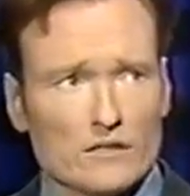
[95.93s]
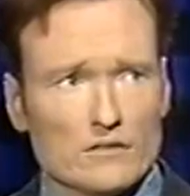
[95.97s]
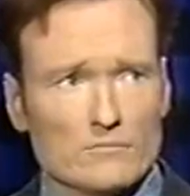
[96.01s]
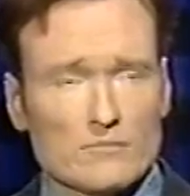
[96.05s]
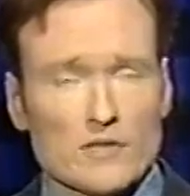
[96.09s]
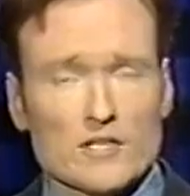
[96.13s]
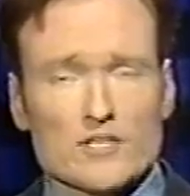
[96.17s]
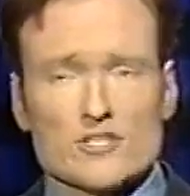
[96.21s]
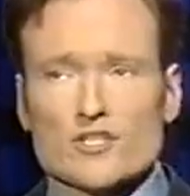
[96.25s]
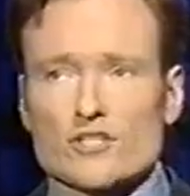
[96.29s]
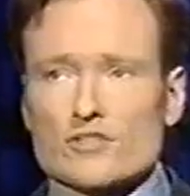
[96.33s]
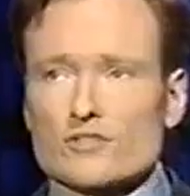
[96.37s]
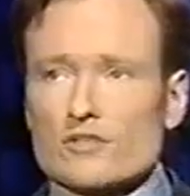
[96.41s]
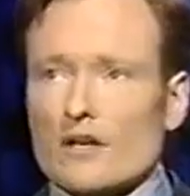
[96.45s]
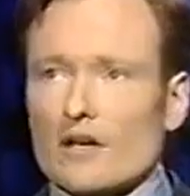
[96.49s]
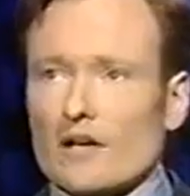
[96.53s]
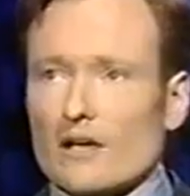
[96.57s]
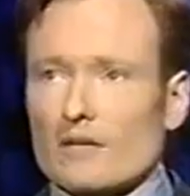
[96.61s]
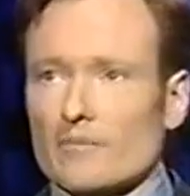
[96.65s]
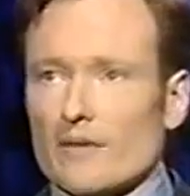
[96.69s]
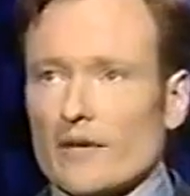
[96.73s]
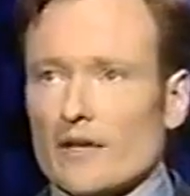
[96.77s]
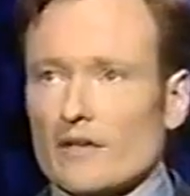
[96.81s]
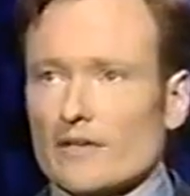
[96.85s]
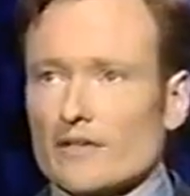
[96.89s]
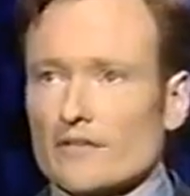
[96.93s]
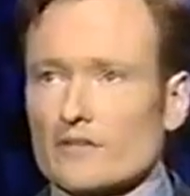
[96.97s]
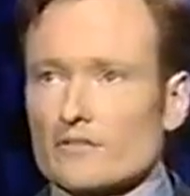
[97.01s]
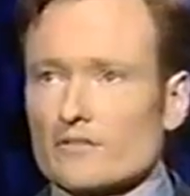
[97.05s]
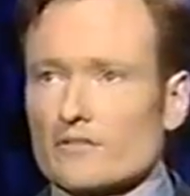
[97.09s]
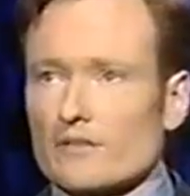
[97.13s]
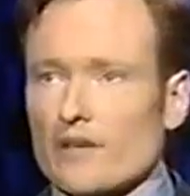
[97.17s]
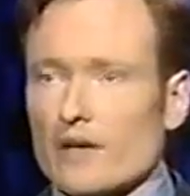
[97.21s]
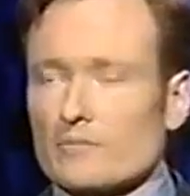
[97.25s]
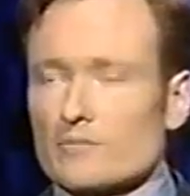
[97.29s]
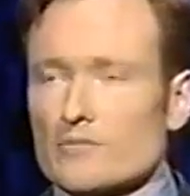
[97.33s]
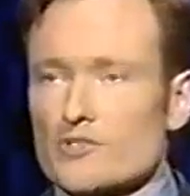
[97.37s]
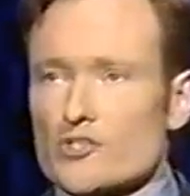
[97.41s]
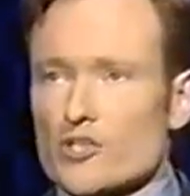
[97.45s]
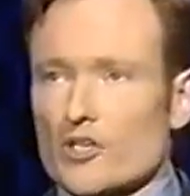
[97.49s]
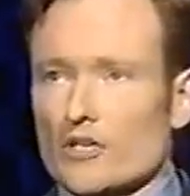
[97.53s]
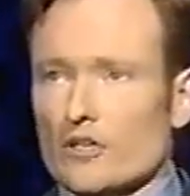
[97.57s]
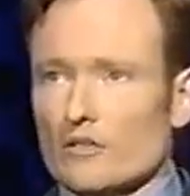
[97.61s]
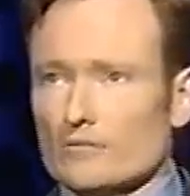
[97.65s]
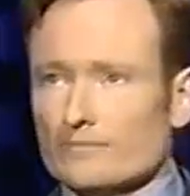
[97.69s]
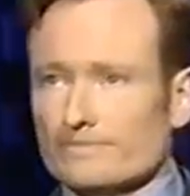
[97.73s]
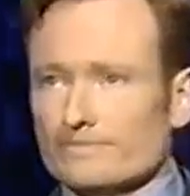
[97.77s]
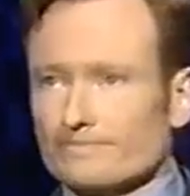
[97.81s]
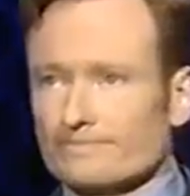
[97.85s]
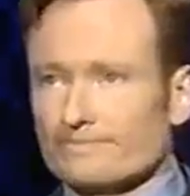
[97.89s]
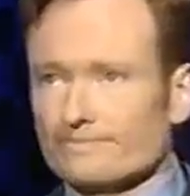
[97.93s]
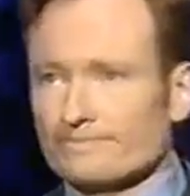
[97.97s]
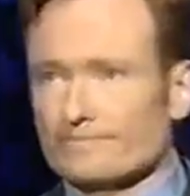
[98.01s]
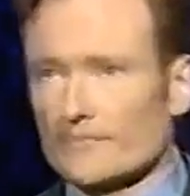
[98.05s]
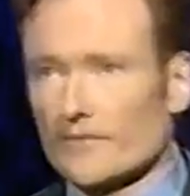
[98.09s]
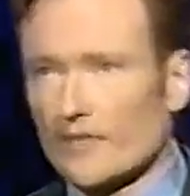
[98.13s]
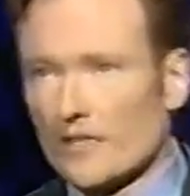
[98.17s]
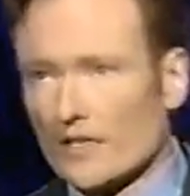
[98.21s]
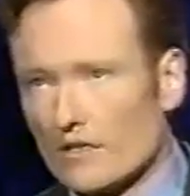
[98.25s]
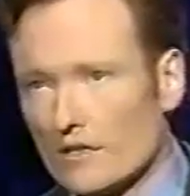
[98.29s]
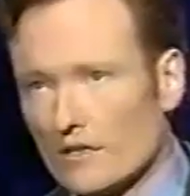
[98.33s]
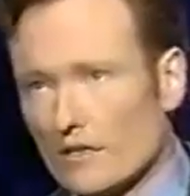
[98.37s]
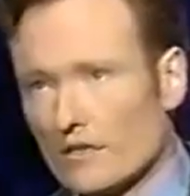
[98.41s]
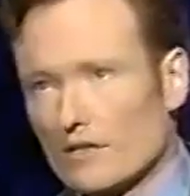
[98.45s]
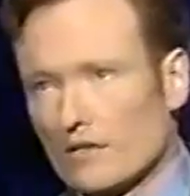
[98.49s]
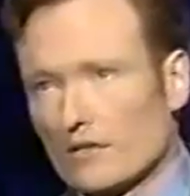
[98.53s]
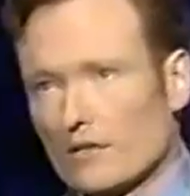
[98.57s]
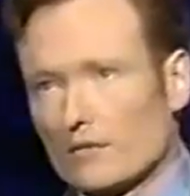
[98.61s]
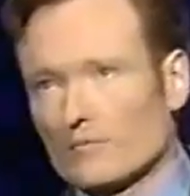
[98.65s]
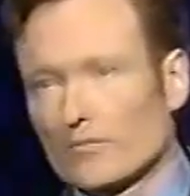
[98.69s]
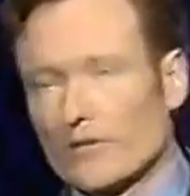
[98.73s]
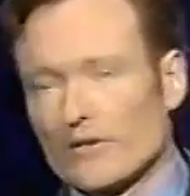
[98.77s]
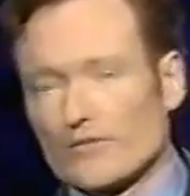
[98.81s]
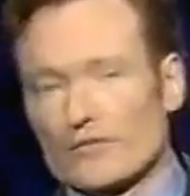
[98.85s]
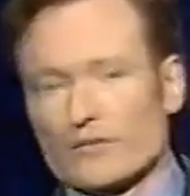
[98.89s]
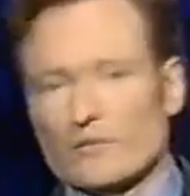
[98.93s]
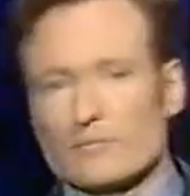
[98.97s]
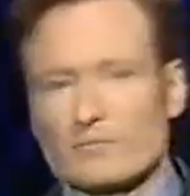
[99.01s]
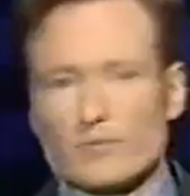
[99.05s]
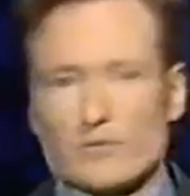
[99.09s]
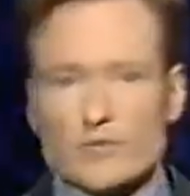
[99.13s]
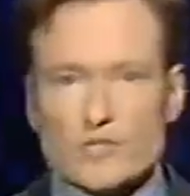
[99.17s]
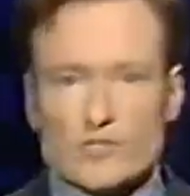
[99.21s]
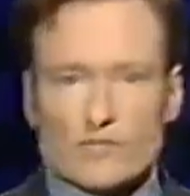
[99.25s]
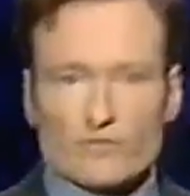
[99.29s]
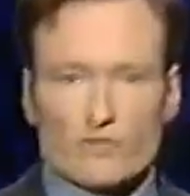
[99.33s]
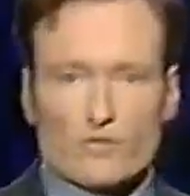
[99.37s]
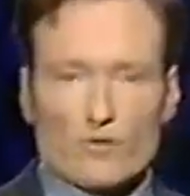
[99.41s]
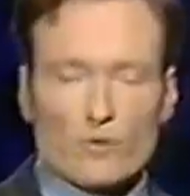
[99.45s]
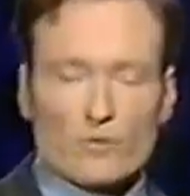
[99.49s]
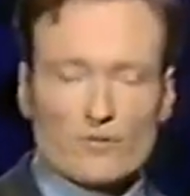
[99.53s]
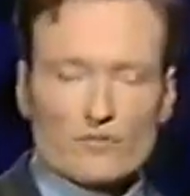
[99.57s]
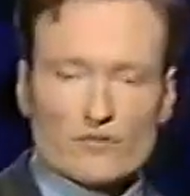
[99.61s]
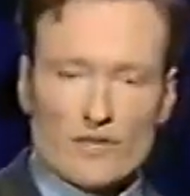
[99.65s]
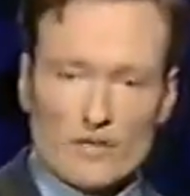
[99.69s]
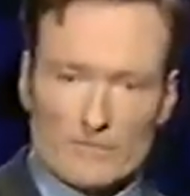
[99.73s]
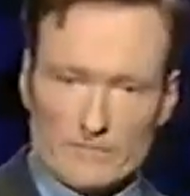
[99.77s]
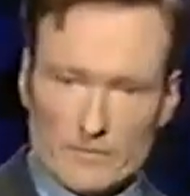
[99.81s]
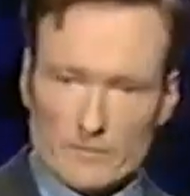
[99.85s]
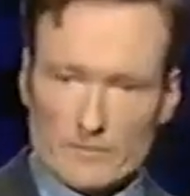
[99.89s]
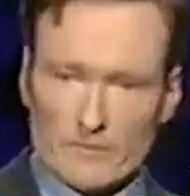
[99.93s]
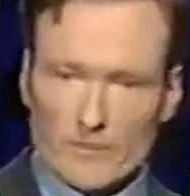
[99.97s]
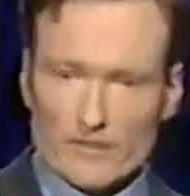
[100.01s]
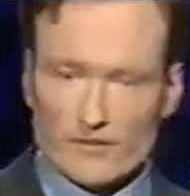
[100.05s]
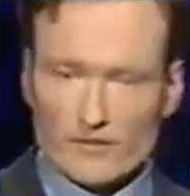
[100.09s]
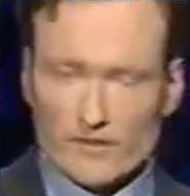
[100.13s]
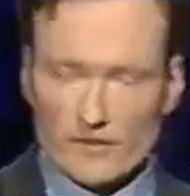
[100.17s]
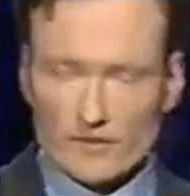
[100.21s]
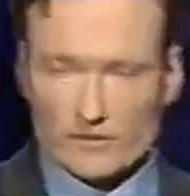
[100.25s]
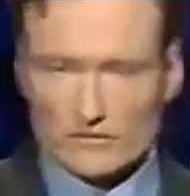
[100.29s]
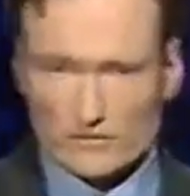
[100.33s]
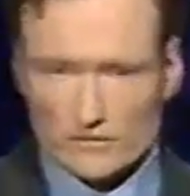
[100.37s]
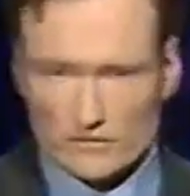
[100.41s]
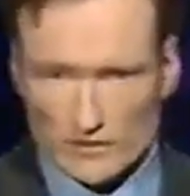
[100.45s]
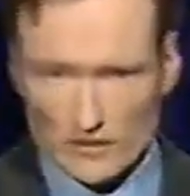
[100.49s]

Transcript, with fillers: Much to talk about here at the top of the show. President Bush, of course, keeping busy.